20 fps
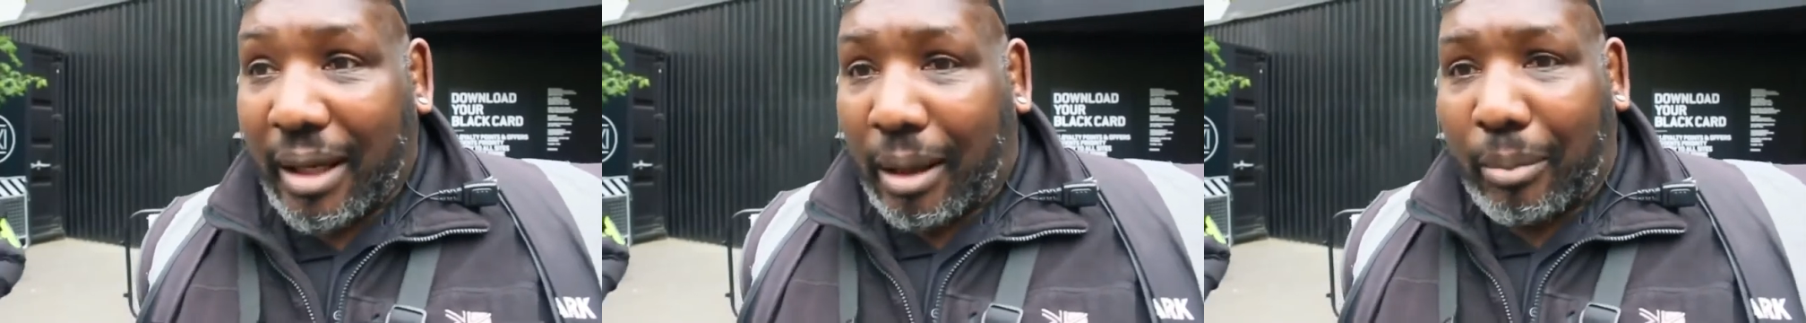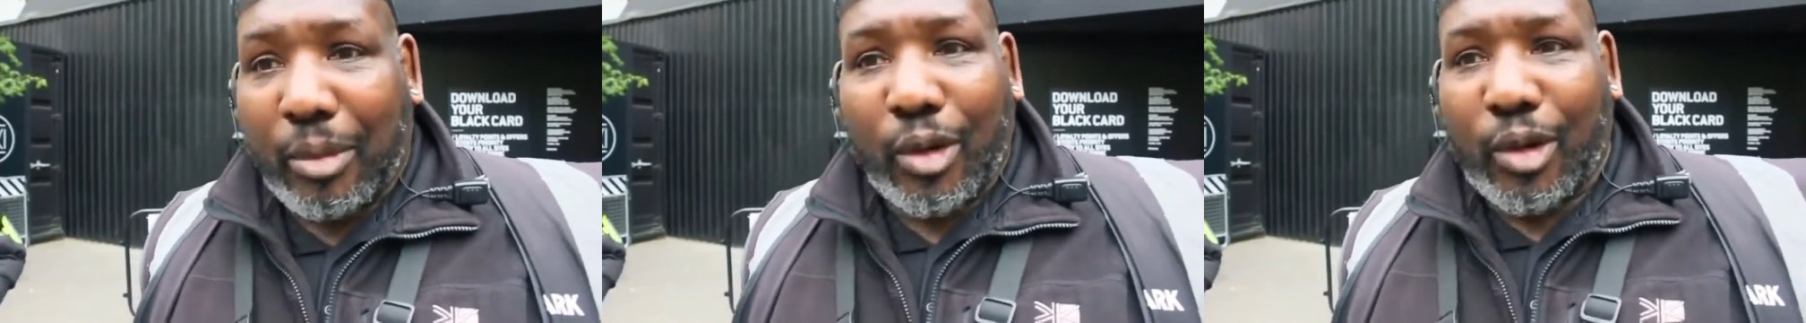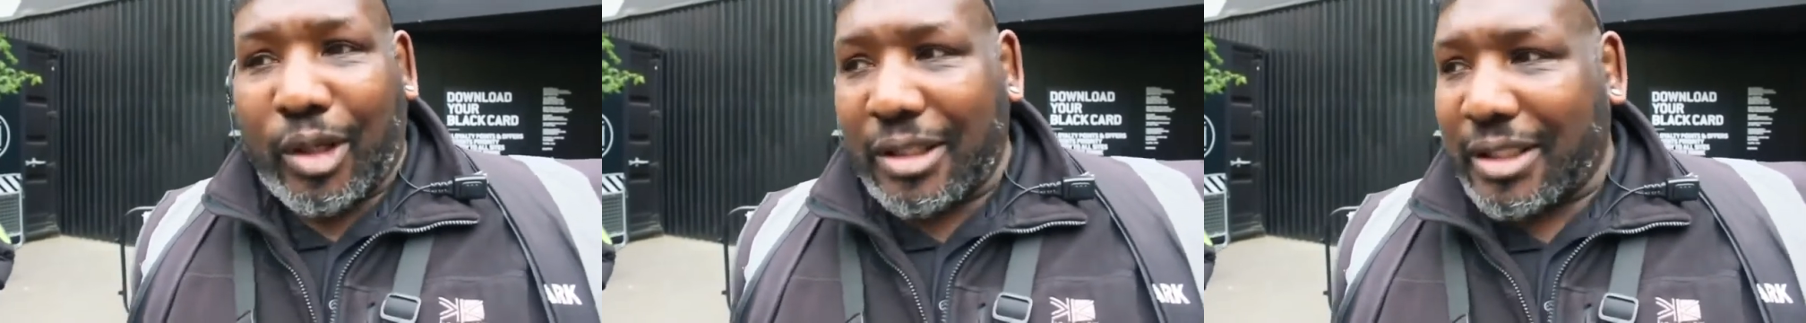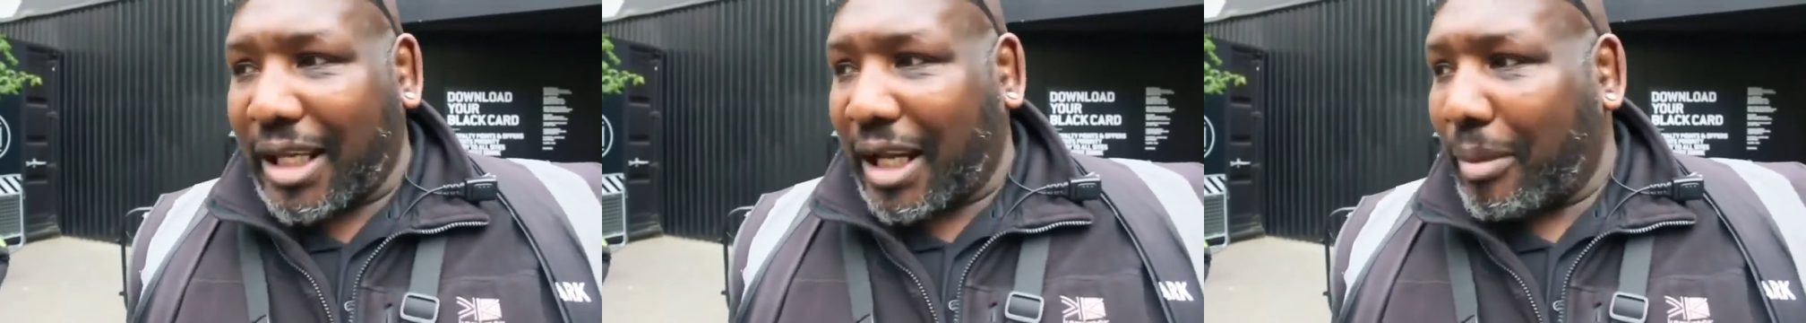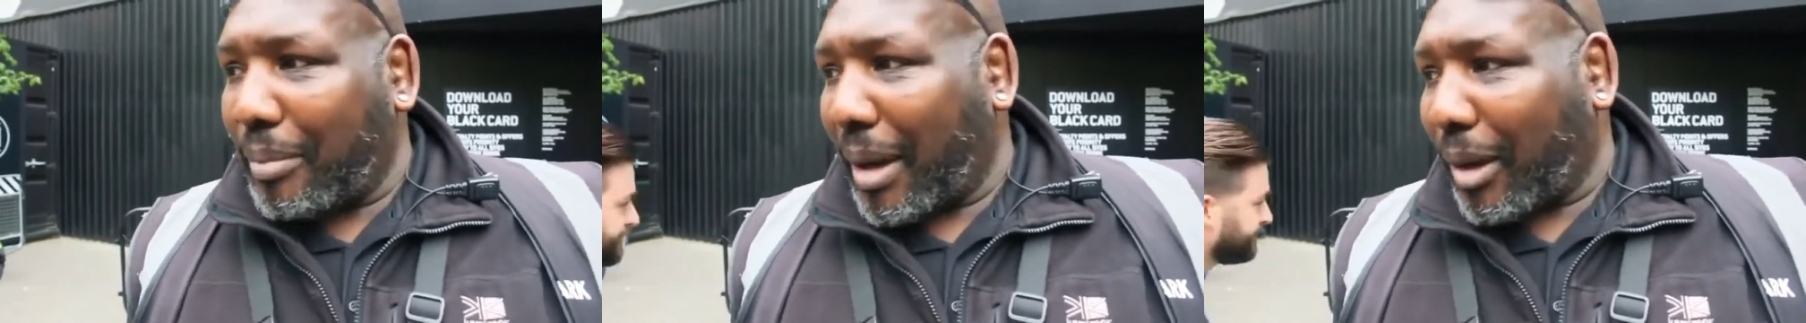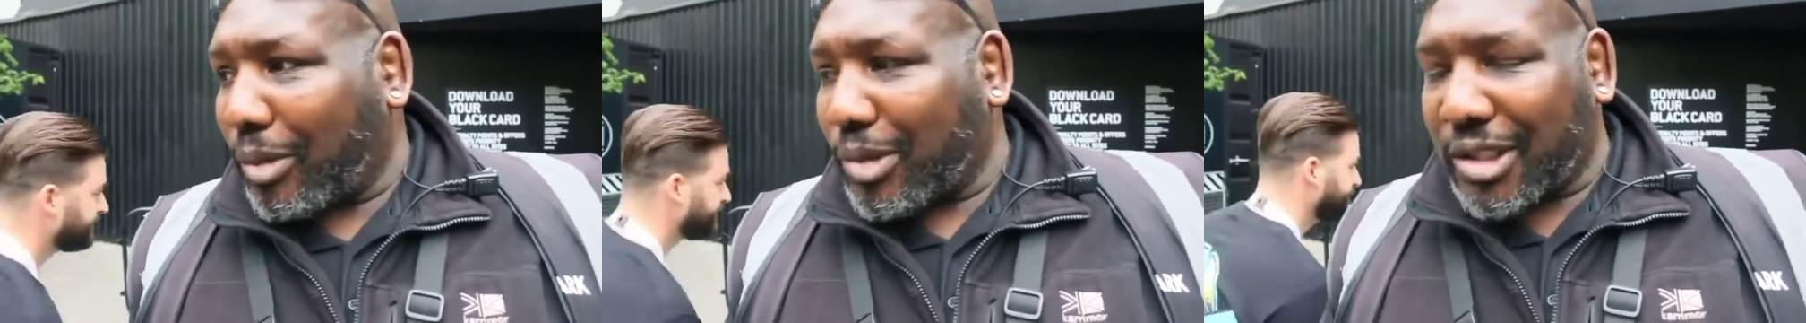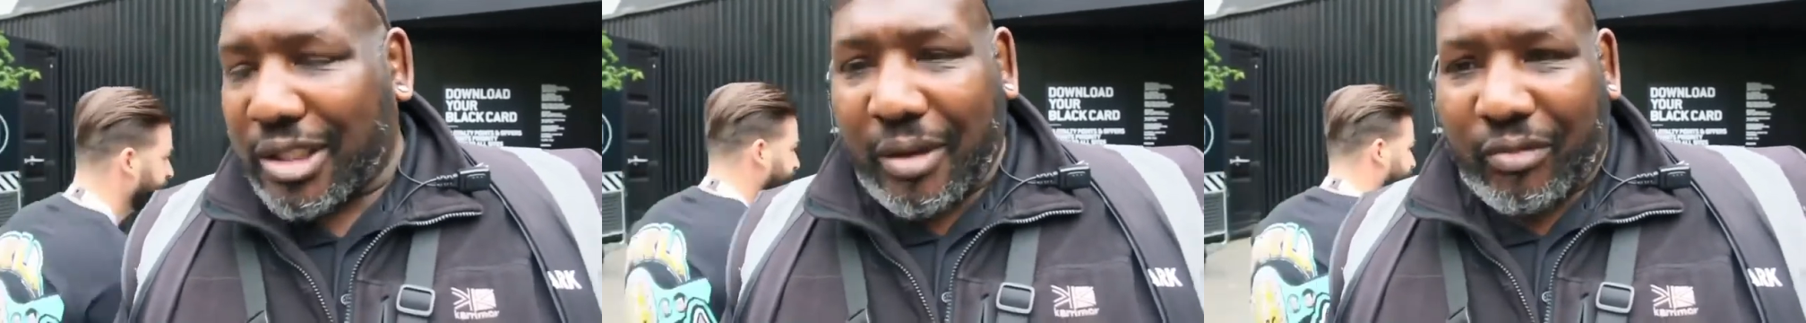and I'm not gonna take a
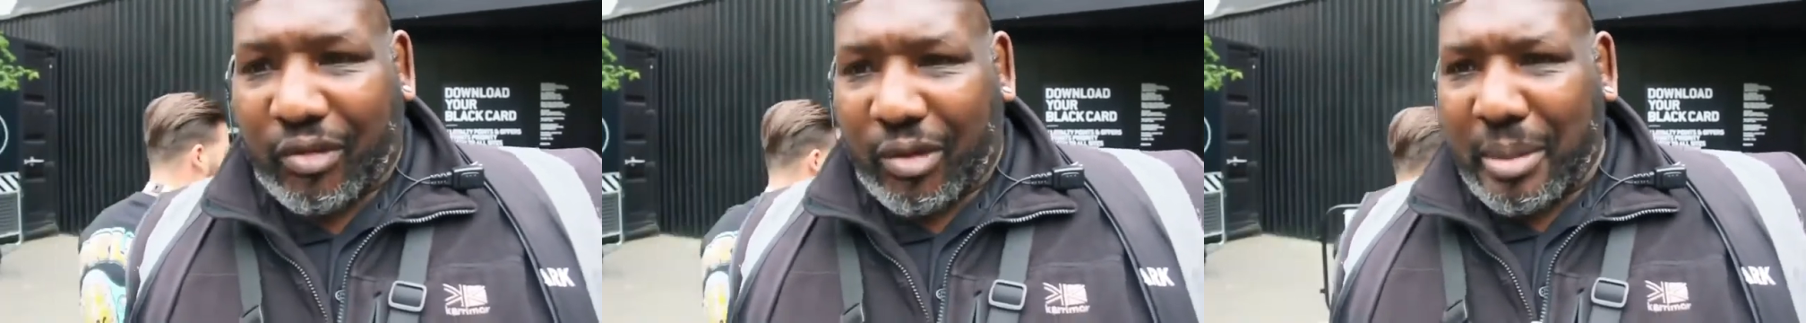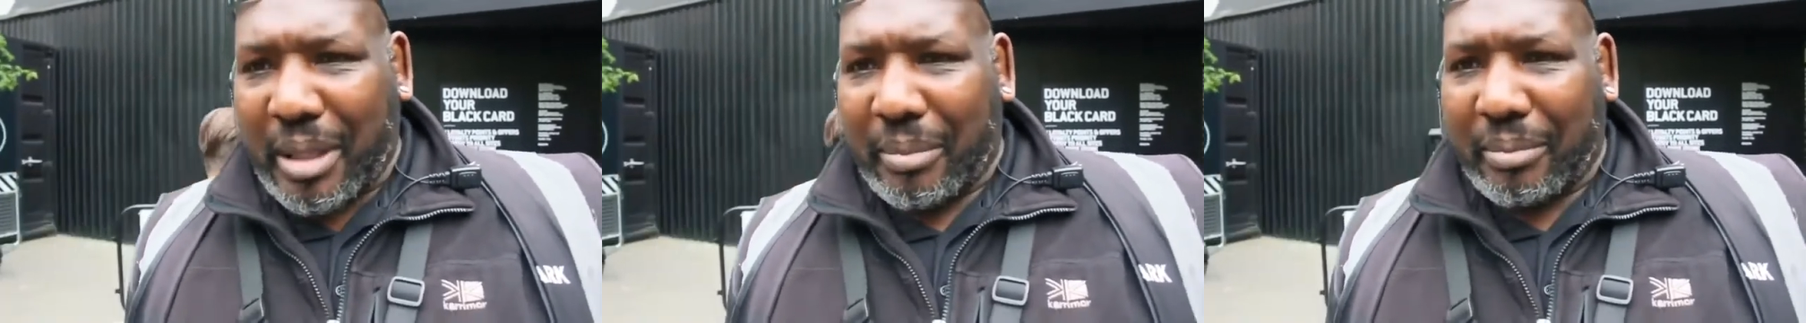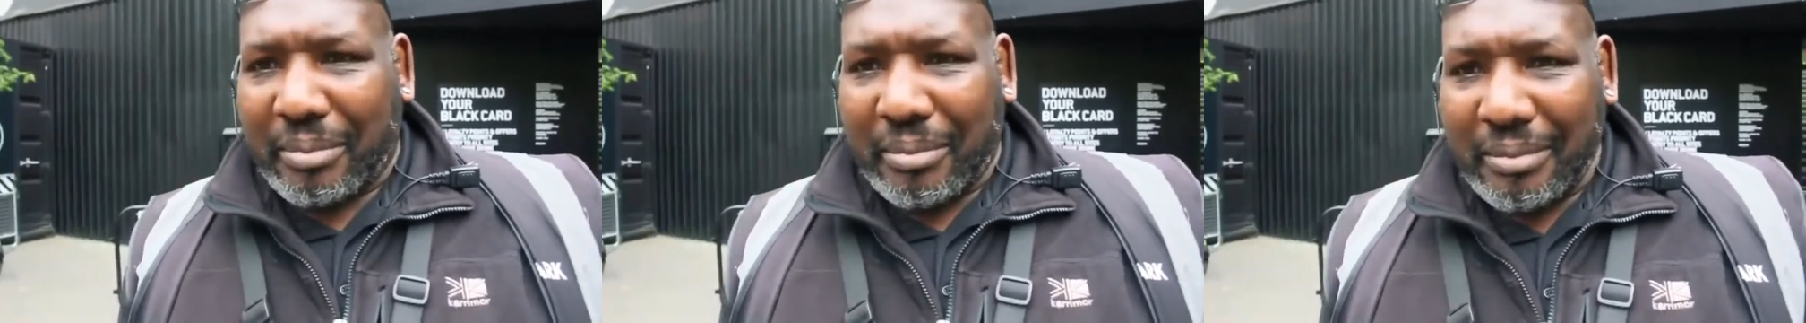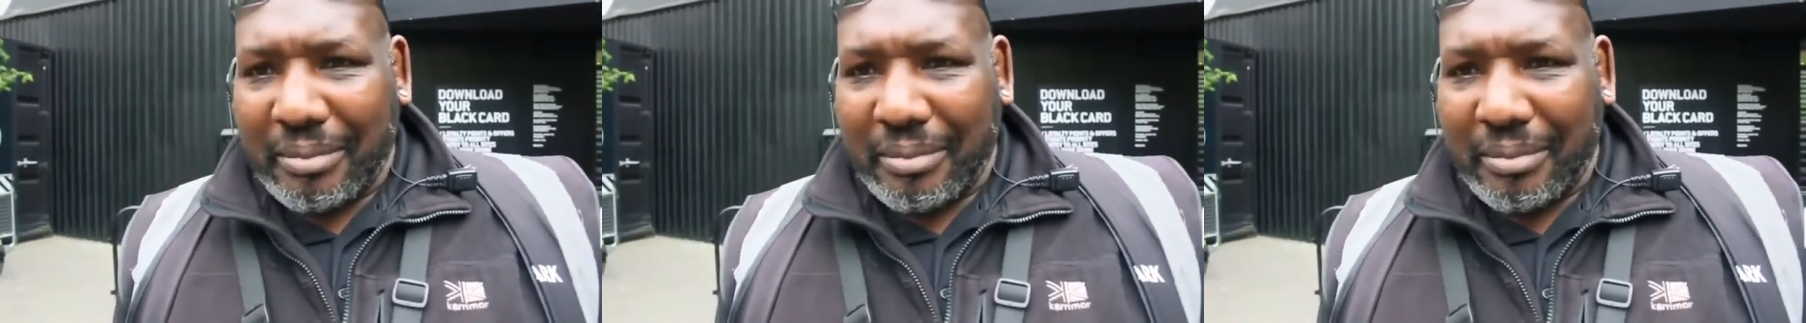backward step from him.